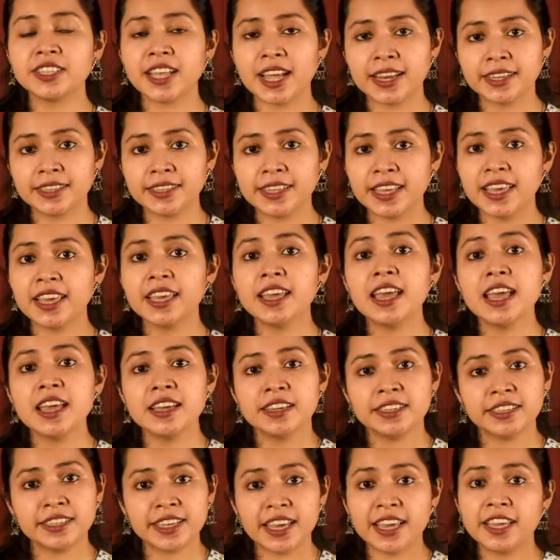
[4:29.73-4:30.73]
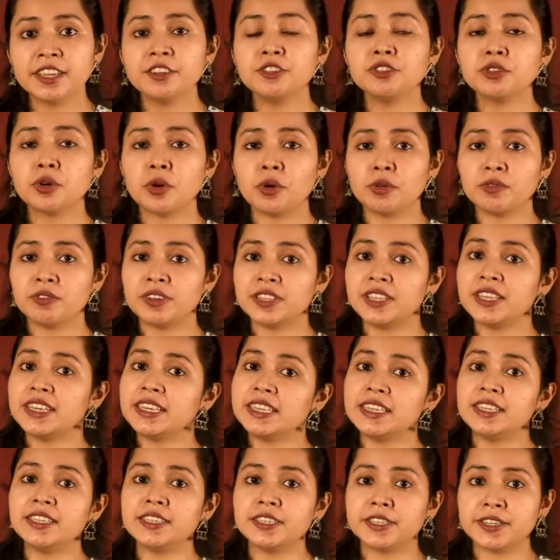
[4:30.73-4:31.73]
that they gained over the
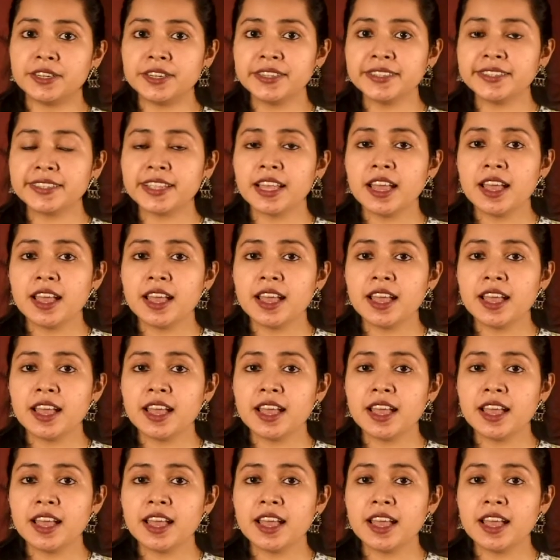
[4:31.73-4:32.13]
years